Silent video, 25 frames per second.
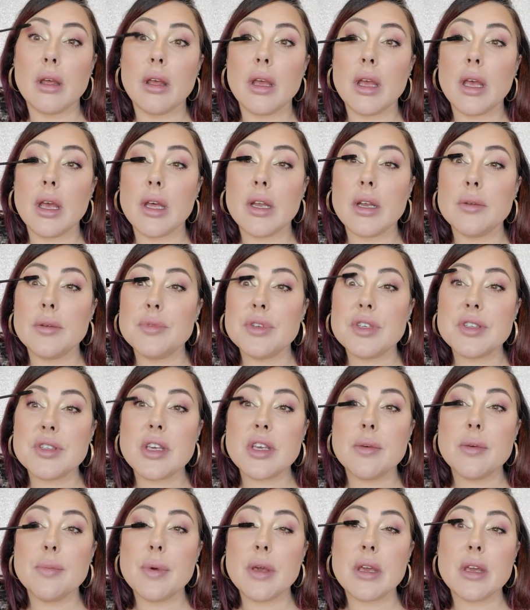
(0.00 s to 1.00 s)
And I'm just
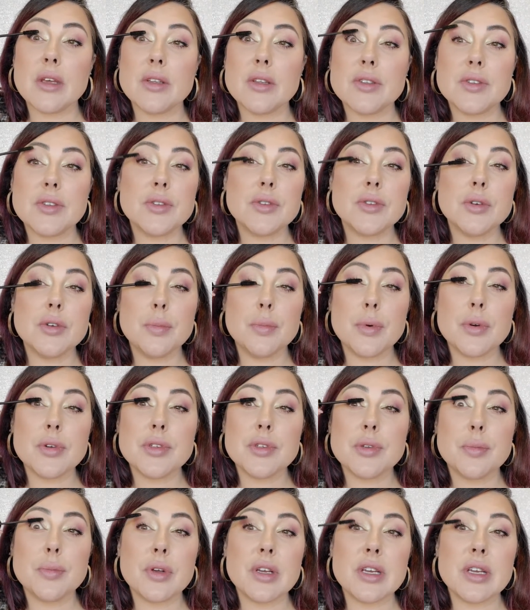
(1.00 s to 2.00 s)
keeping it super,
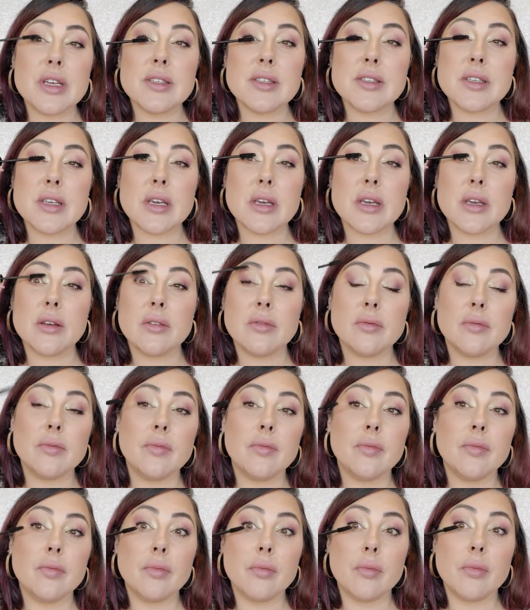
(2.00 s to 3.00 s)
super easy.
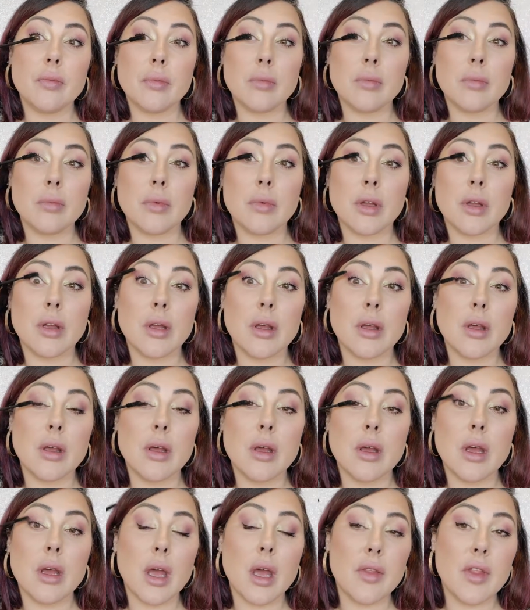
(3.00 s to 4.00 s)

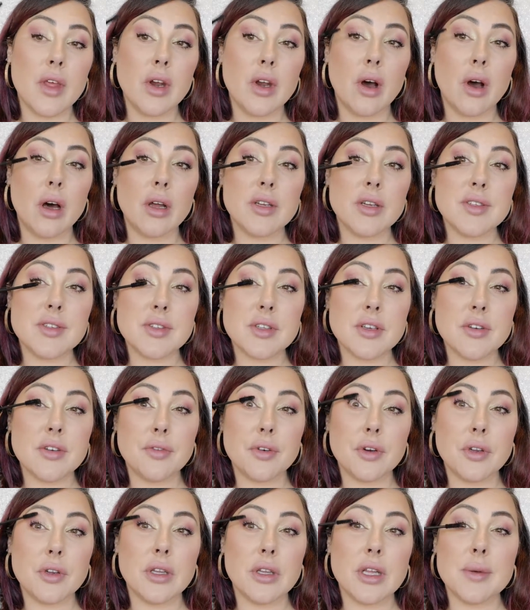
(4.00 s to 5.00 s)
And then honestly
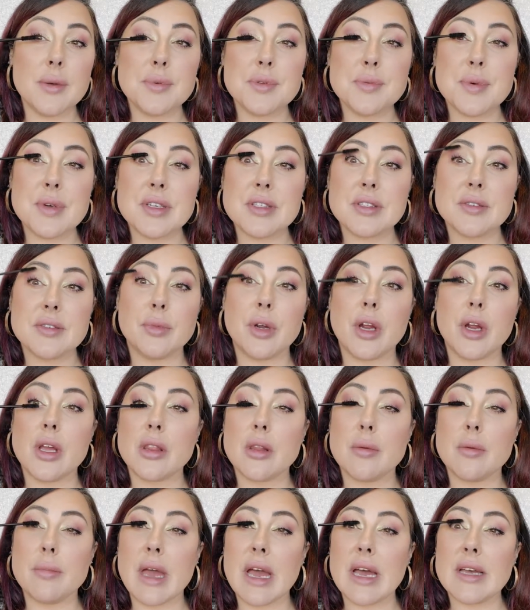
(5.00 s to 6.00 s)
for lips, because I'm wearing
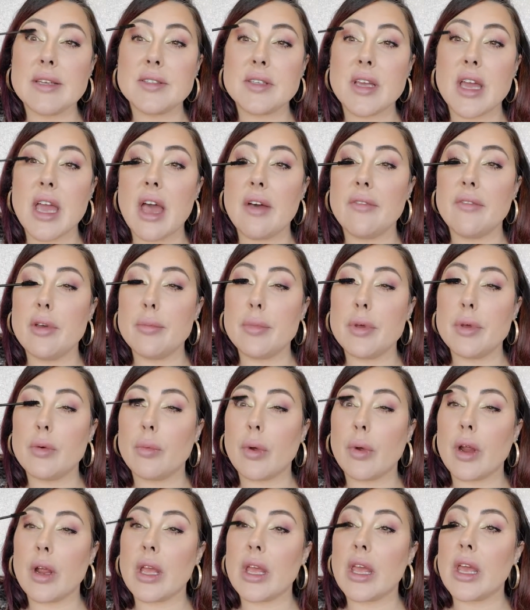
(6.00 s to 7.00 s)
the mask, I haven't been
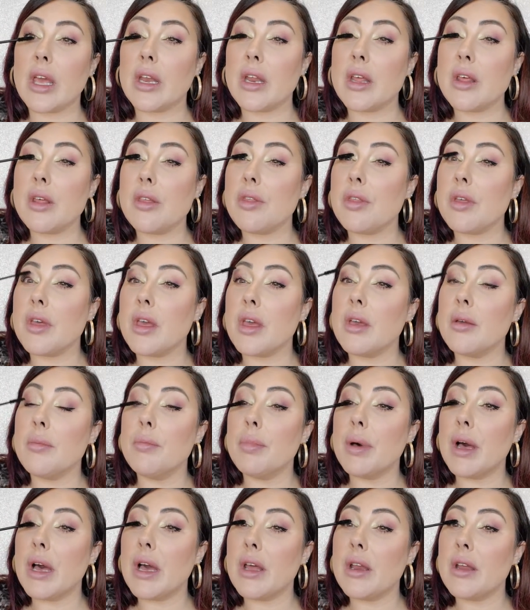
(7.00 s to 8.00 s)
wearing anything,
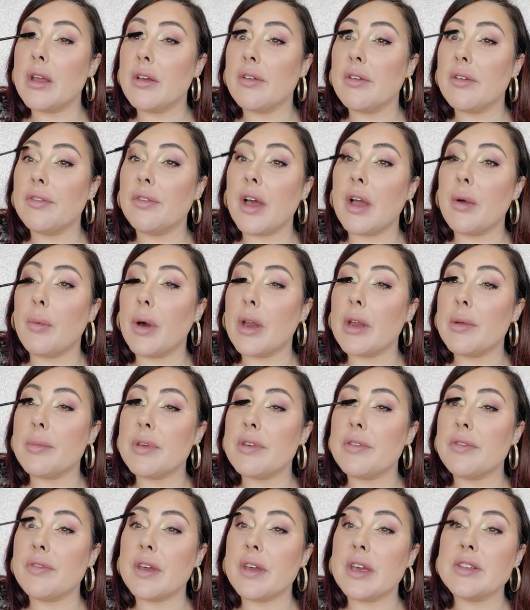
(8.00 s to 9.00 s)
but if I want to
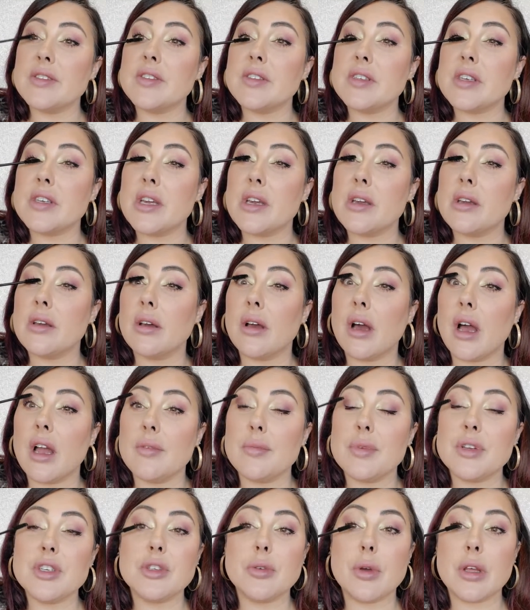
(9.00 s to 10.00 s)
be fancy,
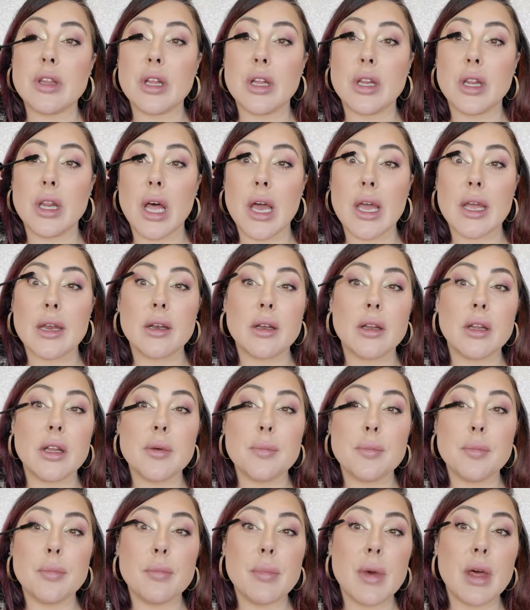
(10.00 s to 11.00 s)
I've been doing the line
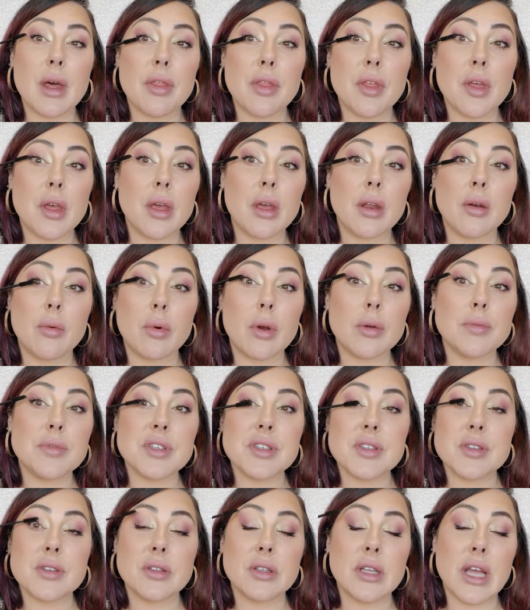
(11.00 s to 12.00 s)
lip method where I'm just